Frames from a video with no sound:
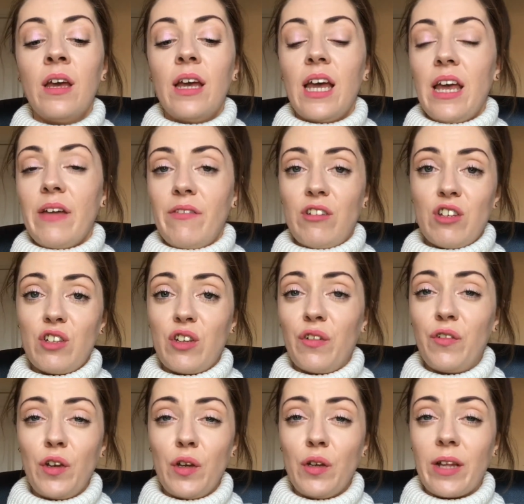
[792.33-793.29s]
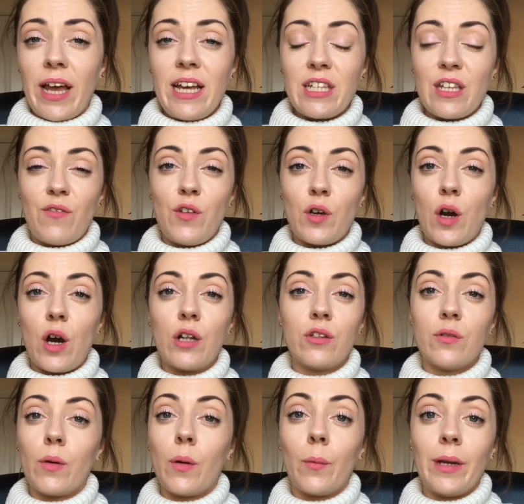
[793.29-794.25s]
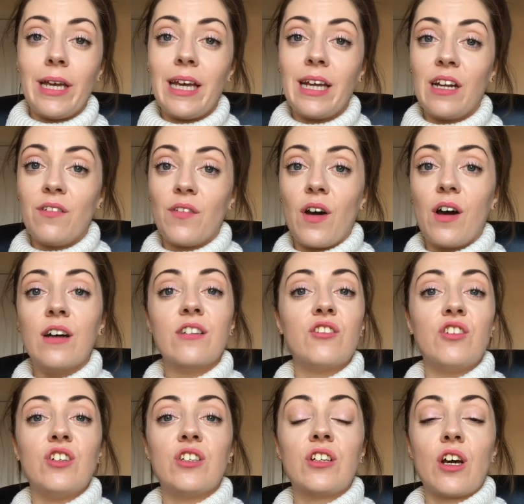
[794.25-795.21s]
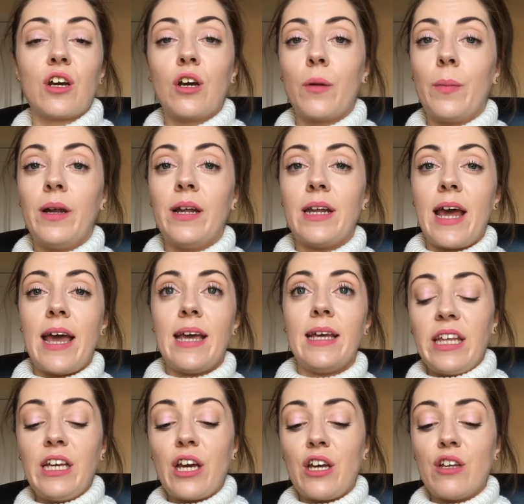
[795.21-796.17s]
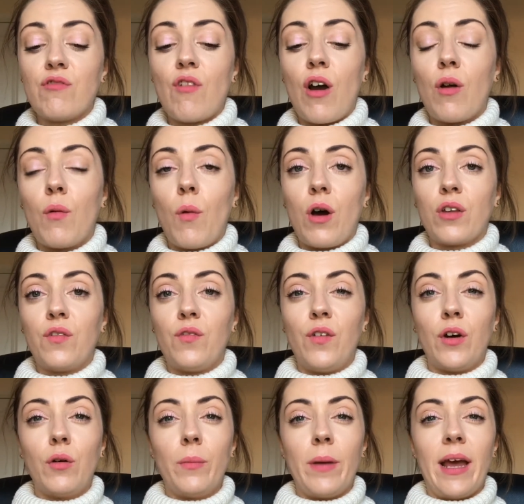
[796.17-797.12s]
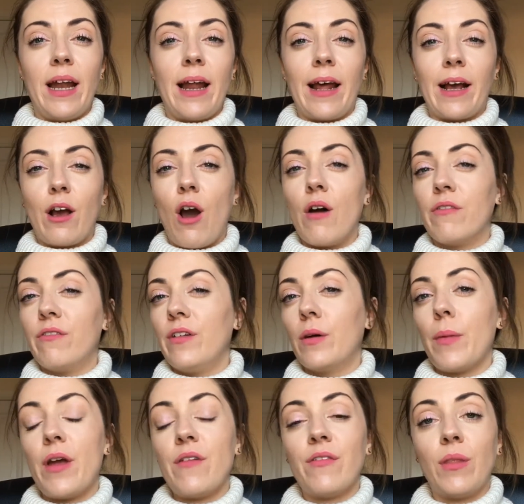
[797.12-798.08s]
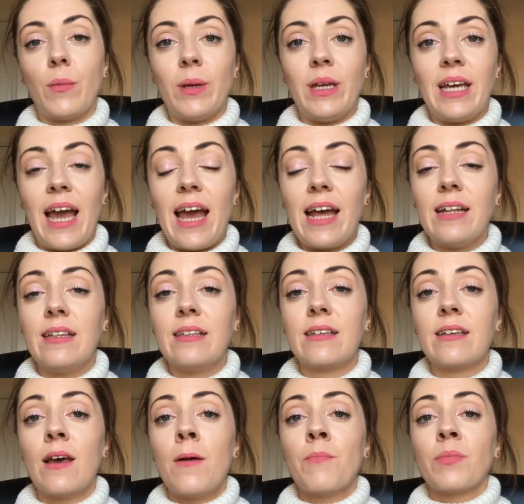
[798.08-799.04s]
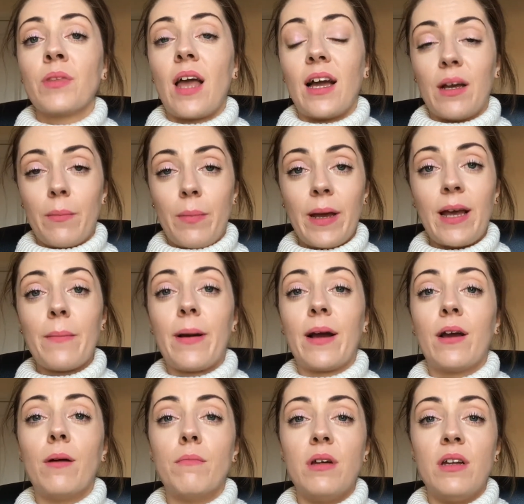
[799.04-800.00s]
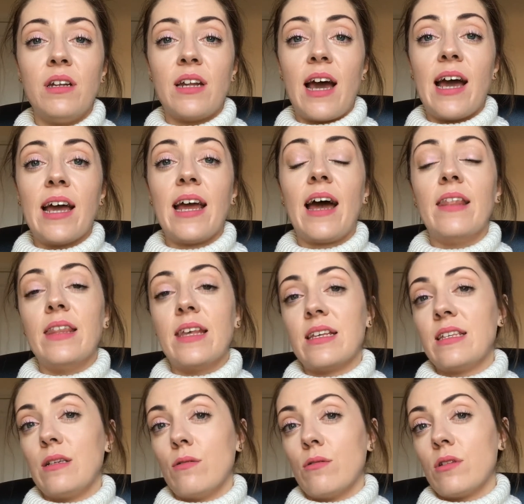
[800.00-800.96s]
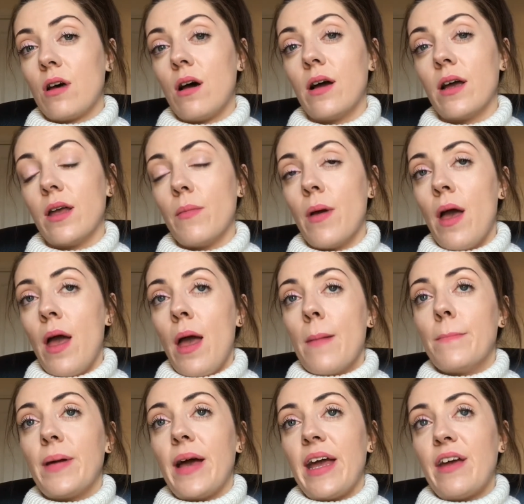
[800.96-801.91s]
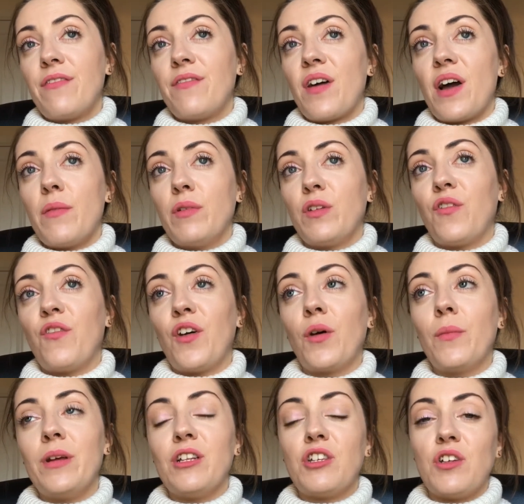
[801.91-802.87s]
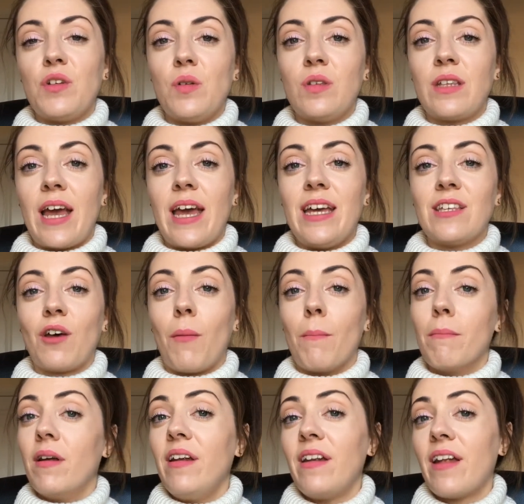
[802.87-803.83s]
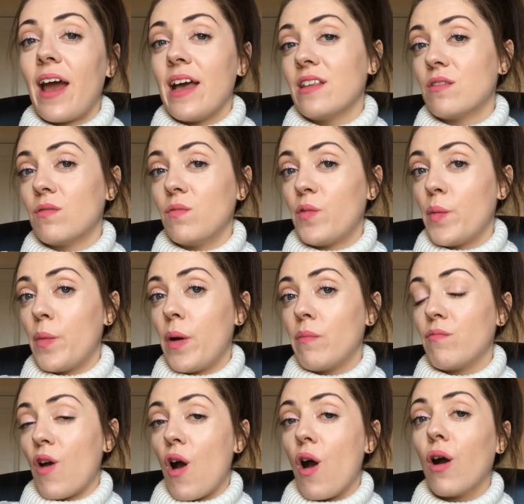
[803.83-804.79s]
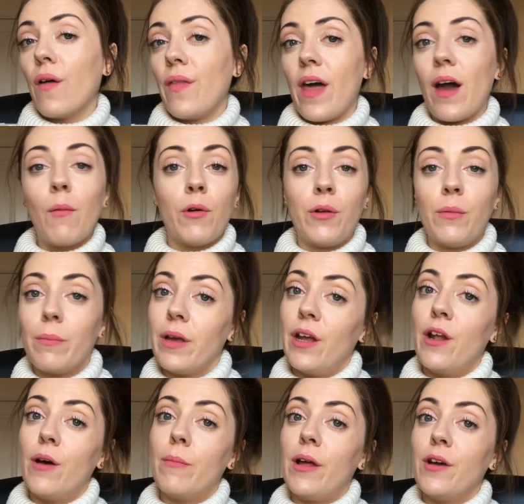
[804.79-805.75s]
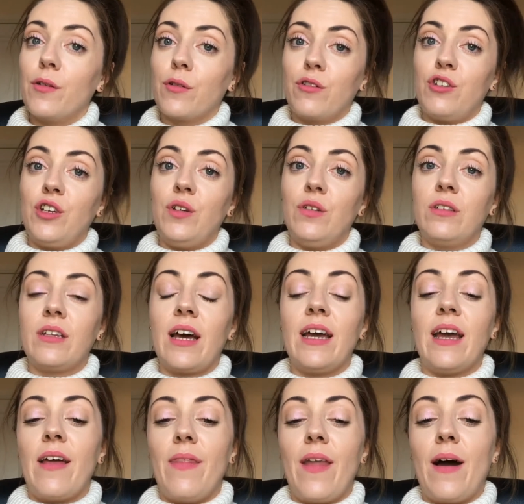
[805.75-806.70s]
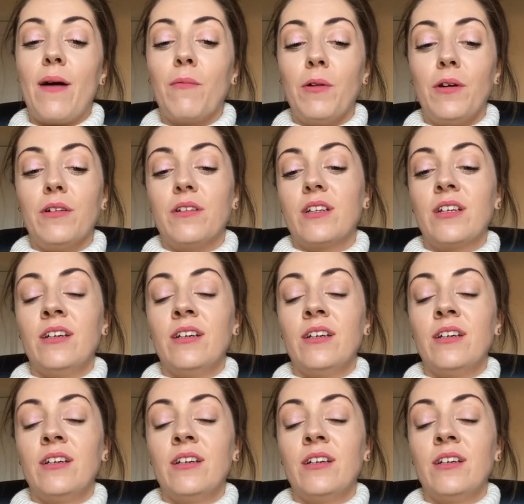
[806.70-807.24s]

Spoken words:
even just a few days. If you can't do a week in advance, just a couple of days. If anything goes wrong whilst filming and I can't film over the weekend, I can pick it back up Monday and there's still time. But if I was filming Tuesdays on Monday and something went wrong, there wouldn't be an upload on Tuesday, and that would